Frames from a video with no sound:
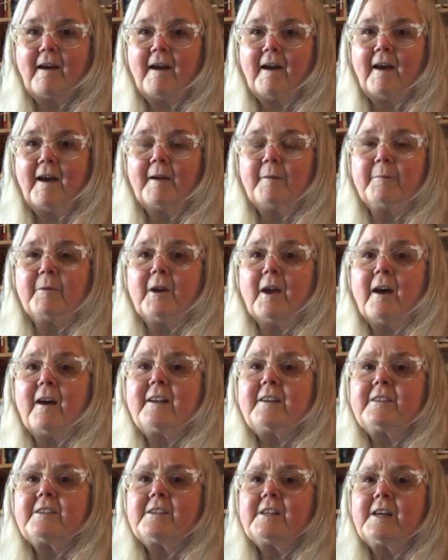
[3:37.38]
I'm not
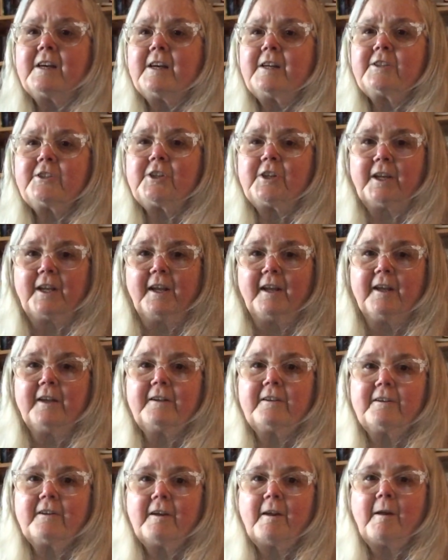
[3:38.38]
touching
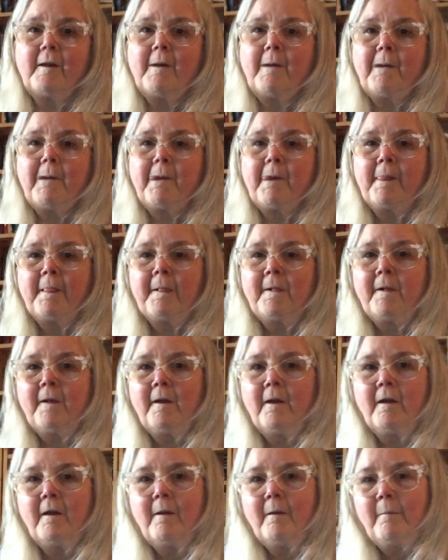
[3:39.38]
it.
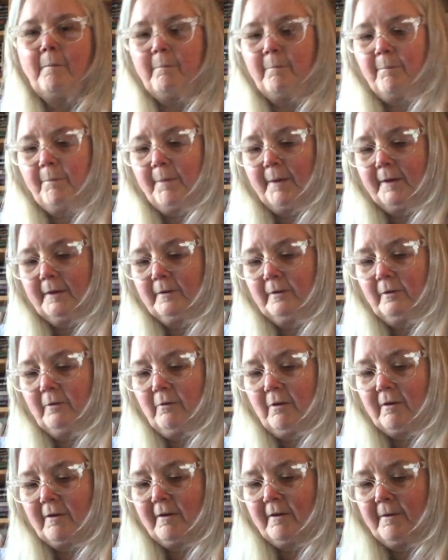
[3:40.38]
But
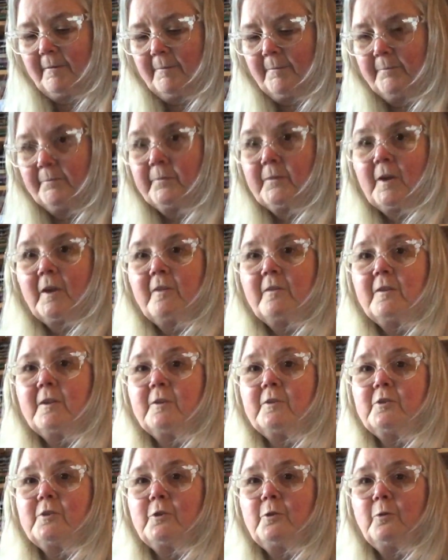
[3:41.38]
look, the
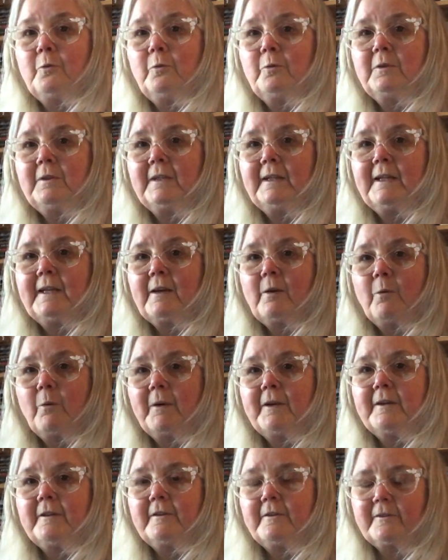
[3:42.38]
two
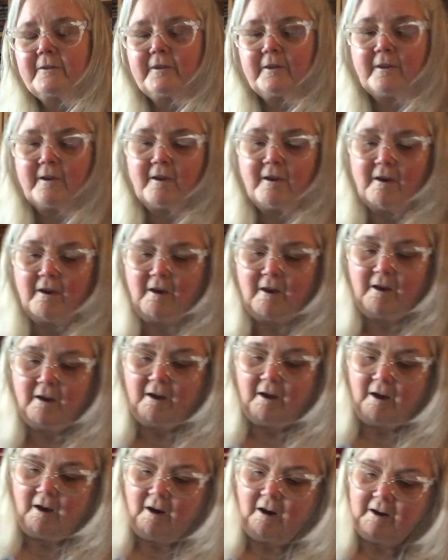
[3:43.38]
liquids
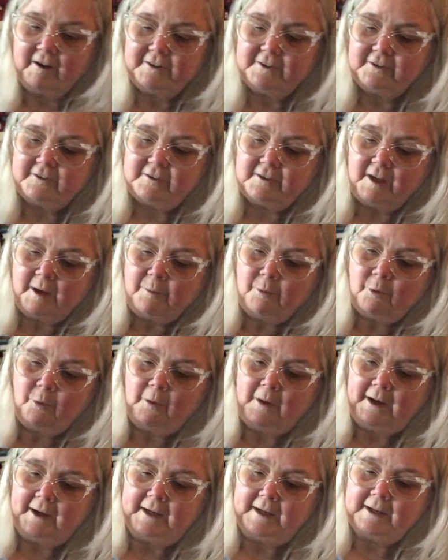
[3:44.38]
are
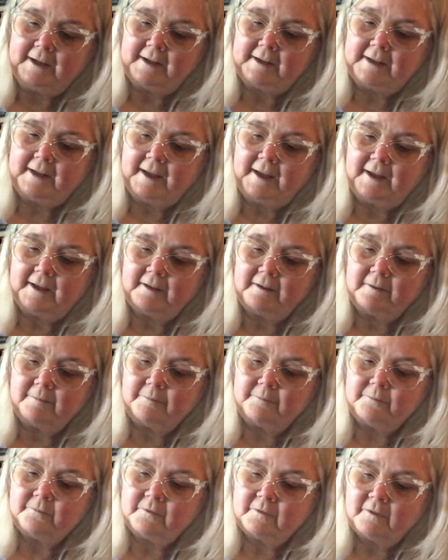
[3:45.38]
separating again.
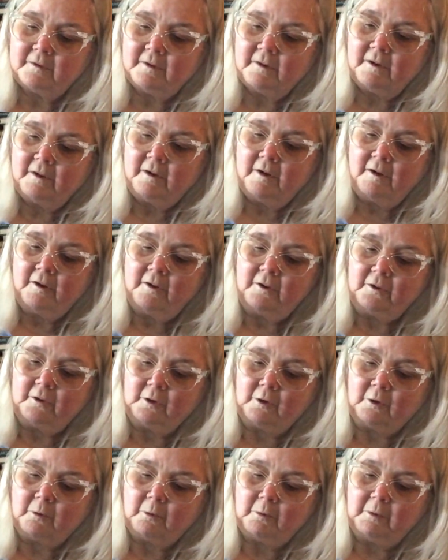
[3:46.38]
The
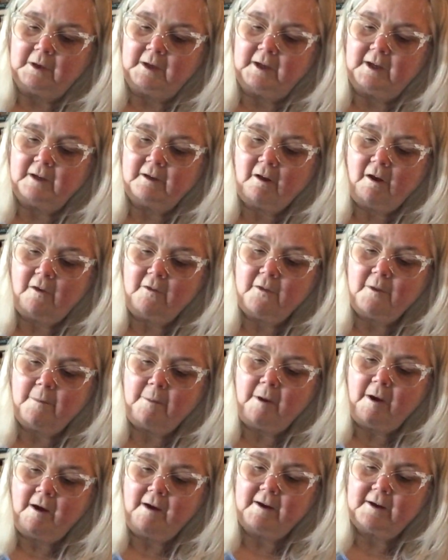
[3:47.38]
green on the
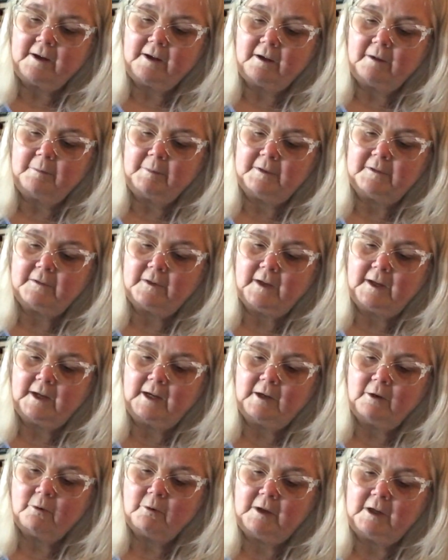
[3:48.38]
bottom is
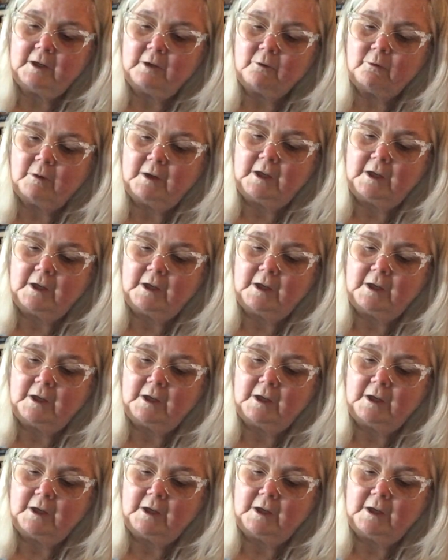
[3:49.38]
getting green,